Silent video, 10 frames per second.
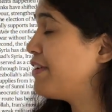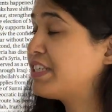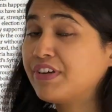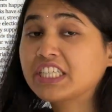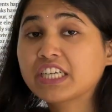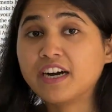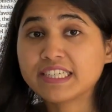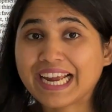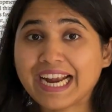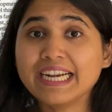which
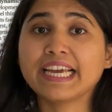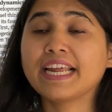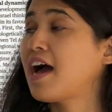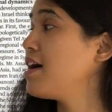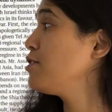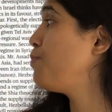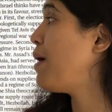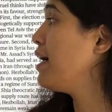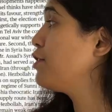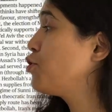curtailed Iran's
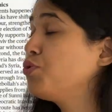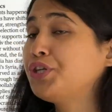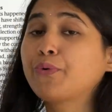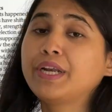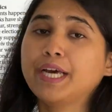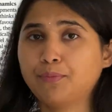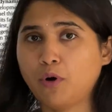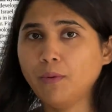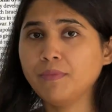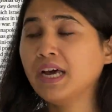path to nuclear
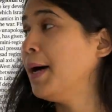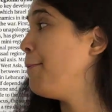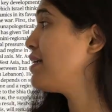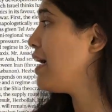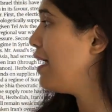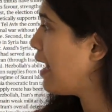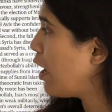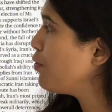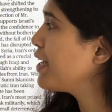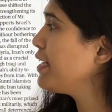bomb, but
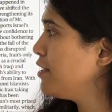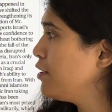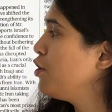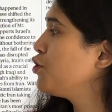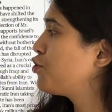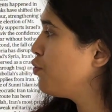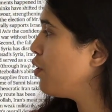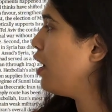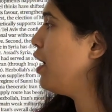allowed it to